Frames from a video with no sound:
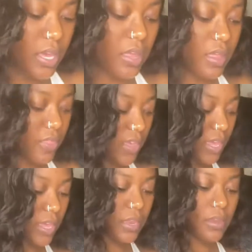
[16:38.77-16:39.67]
And
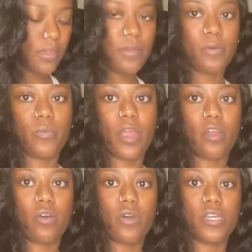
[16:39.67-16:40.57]
then we are
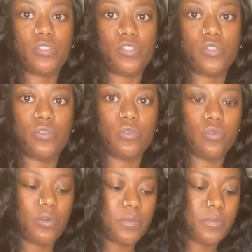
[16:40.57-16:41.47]
going
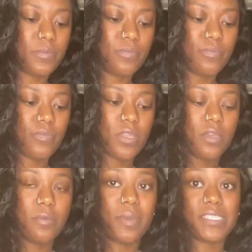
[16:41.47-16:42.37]
to
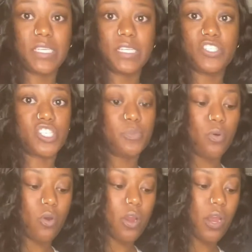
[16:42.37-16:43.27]
basically just
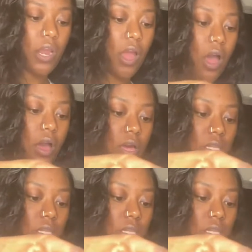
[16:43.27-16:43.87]
pour all